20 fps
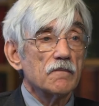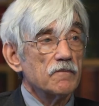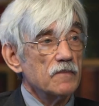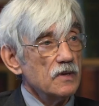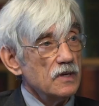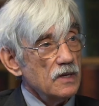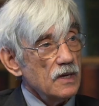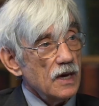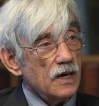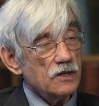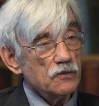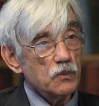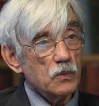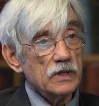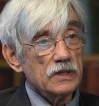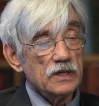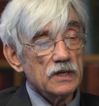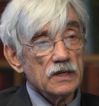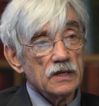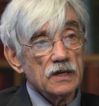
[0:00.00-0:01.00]
yes,
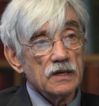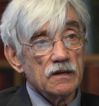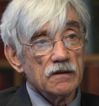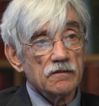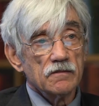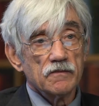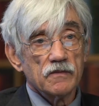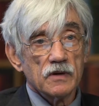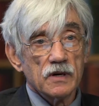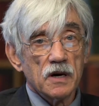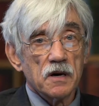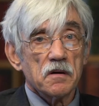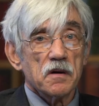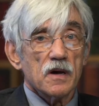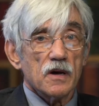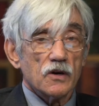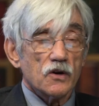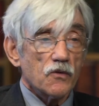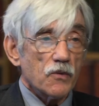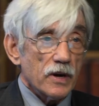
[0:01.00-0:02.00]
one can give
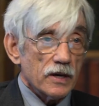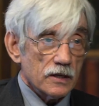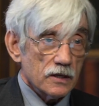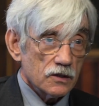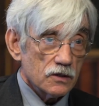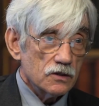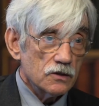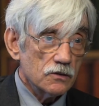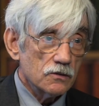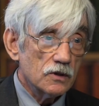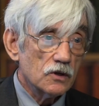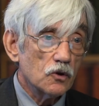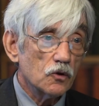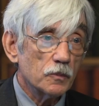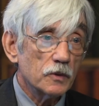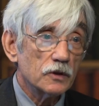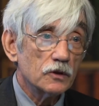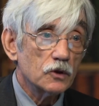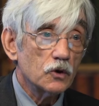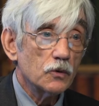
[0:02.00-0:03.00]
credit to
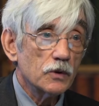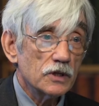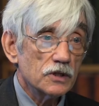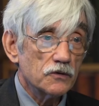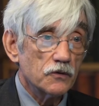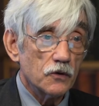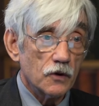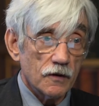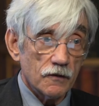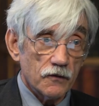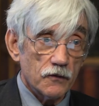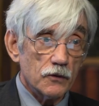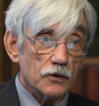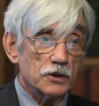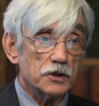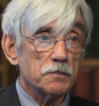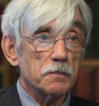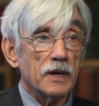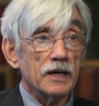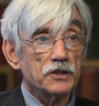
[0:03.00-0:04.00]
Gilbert Lewis for
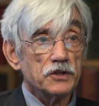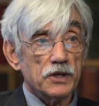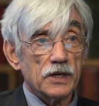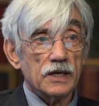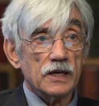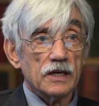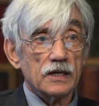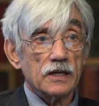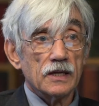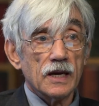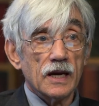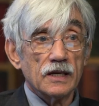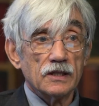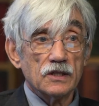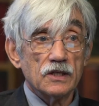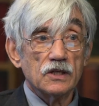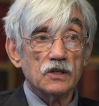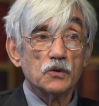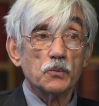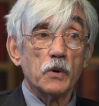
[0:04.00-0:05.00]
first mentioning it in
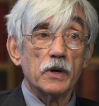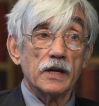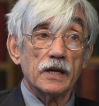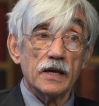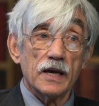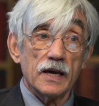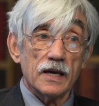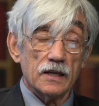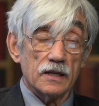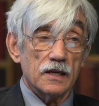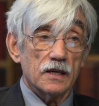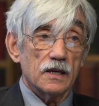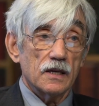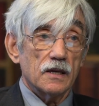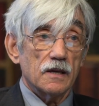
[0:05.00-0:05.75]
1928